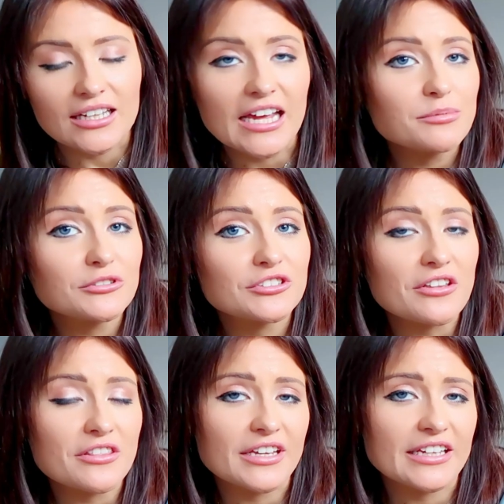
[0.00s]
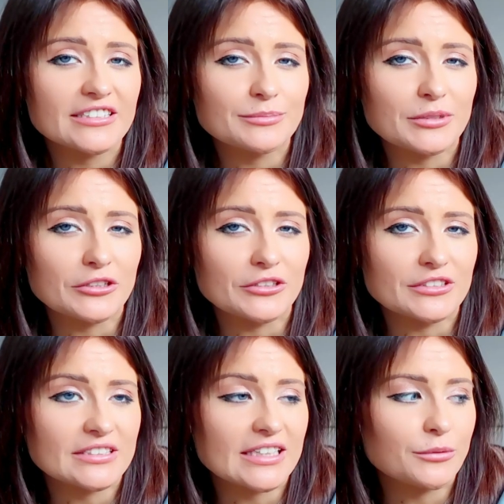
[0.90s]
labels on things
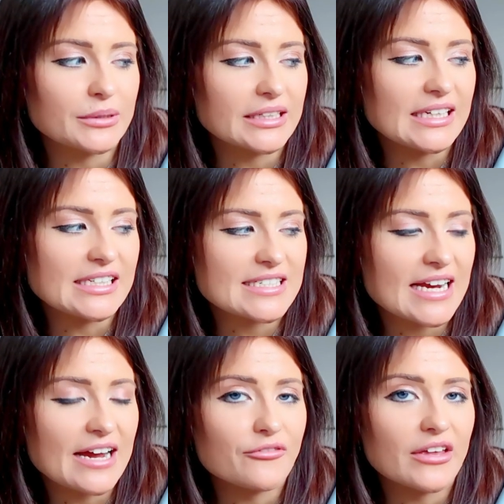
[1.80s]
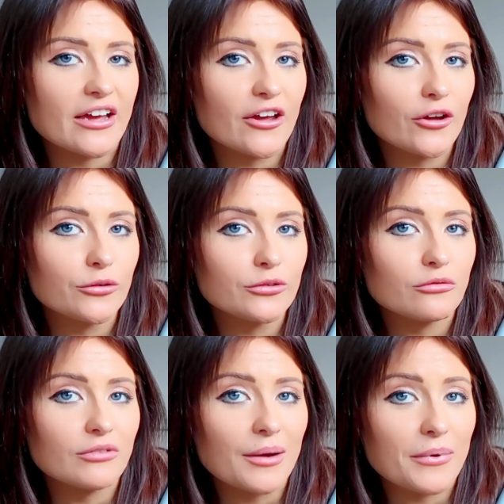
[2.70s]
because they will each have their
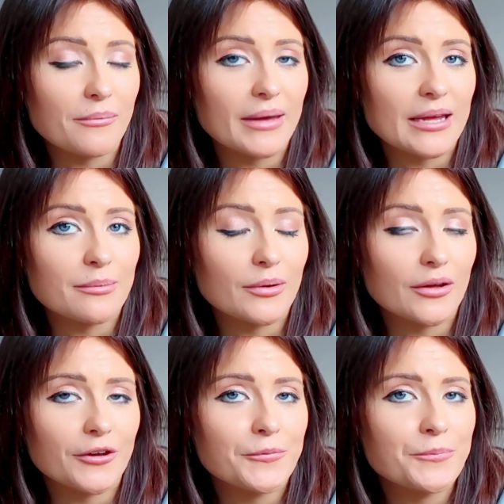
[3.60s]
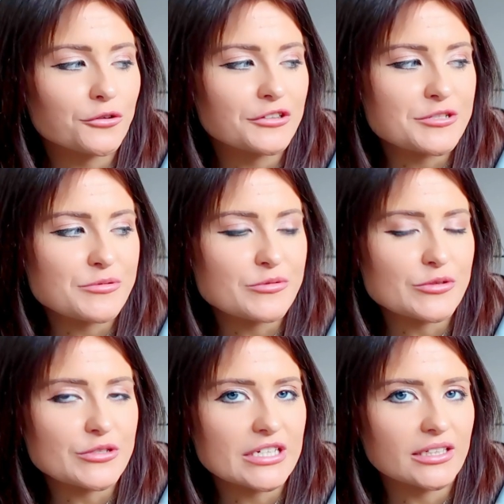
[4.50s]
own wrapping paper, and on Christmas
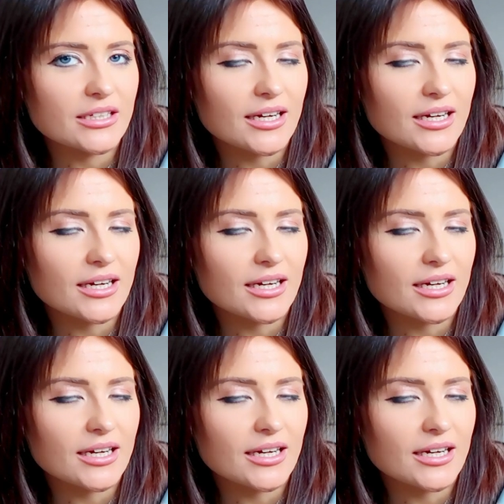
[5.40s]
morning